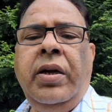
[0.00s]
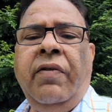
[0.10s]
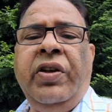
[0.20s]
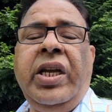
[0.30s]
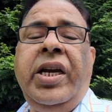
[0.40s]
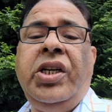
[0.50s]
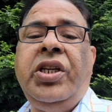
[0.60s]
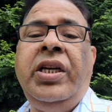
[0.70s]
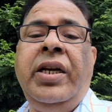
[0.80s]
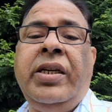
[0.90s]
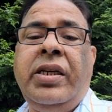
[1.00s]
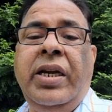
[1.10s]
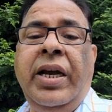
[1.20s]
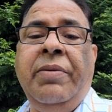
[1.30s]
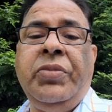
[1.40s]
With he, she, it
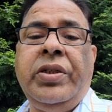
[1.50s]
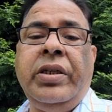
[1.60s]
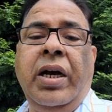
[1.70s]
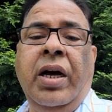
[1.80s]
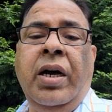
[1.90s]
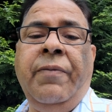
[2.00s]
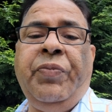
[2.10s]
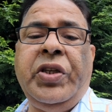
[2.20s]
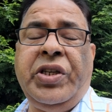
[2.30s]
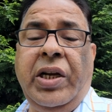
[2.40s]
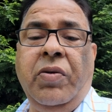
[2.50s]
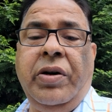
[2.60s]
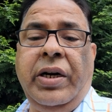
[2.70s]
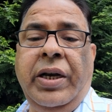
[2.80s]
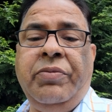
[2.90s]
names,
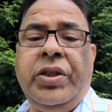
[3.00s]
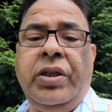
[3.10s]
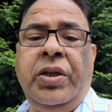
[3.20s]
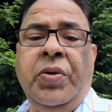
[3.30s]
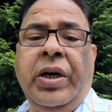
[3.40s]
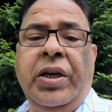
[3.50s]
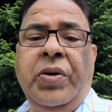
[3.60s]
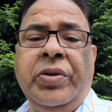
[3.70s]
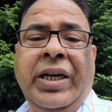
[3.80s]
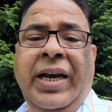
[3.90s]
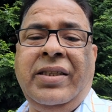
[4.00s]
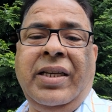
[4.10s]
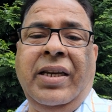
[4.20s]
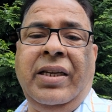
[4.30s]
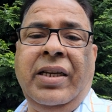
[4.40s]
singular names, you can use s
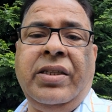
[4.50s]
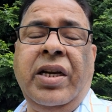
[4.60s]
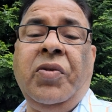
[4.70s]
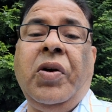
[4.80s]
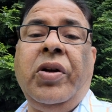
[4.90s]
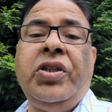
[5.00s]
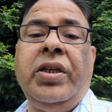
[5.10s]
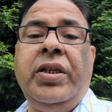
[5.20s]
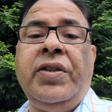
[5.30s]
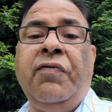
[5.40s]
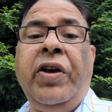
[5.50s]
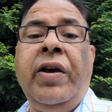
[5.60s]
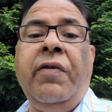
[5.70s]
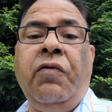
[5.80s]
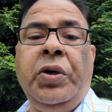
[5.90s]
and es. Now the question is,
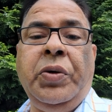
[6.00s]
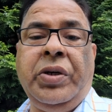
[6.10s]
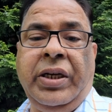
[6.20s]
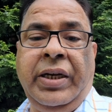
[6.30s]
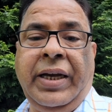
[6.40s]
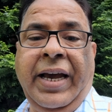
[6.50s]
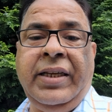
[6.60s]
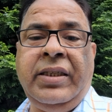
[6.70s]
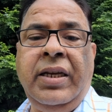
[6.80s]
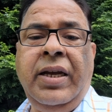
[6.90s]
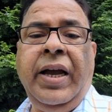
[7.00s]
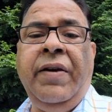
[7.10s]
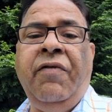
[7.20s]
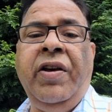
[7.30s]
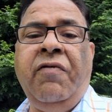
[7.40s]
where would you take s
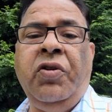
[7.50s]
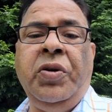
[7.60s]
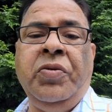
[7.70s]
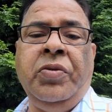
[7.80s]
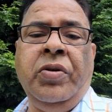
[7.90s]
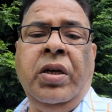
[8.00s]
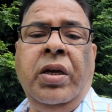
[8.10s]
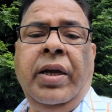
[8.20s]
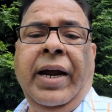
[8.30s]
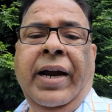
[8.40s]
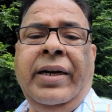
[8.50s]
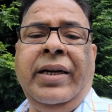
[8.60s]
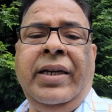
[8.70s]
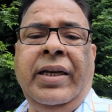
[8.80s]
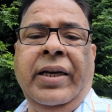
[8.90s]
and where would you add
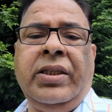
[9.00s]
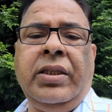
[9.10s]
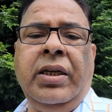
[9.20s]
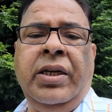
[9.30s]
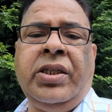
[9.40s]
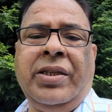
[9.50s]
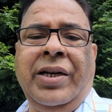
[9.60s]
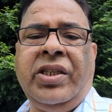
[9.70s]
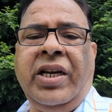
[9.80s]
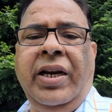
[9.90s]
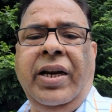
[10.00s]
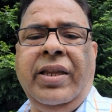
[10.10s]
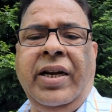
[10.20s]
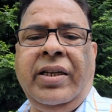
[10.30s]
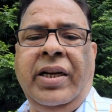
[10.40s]
es? It's clear
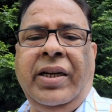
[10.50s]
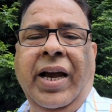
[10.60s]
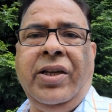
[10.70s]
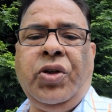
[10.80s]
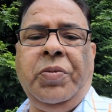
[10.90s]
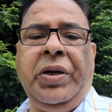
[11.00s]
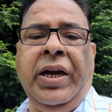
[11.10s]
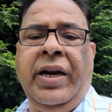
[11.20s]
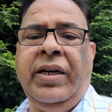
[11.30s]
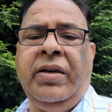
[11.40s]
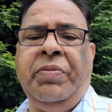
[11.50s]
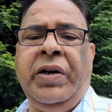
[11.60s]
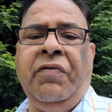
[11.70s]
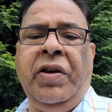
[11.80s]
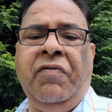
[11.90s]
that it has to be added,
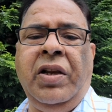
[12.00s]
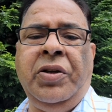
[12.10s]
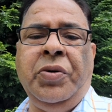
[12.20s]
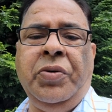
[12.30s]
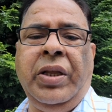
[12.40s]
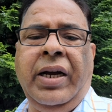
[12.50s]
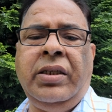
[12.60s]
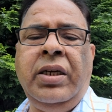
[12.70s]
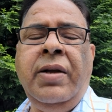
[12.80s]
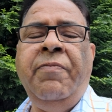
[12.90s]
but where will you do that?